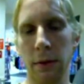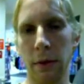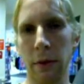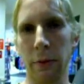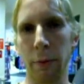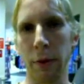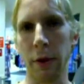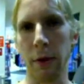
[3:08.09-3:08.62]

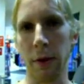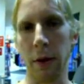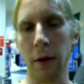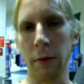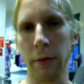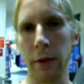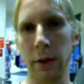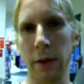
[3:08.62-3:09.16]
sort of Pearl
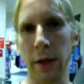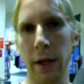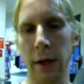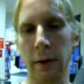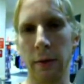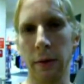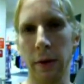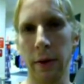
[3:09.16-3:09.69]
Harbor
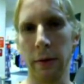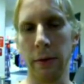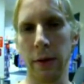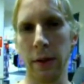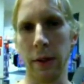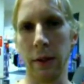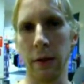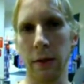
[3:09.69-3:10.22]
attack, where it
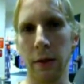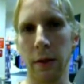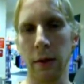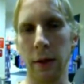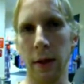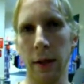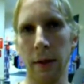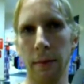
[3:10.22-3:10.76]
was either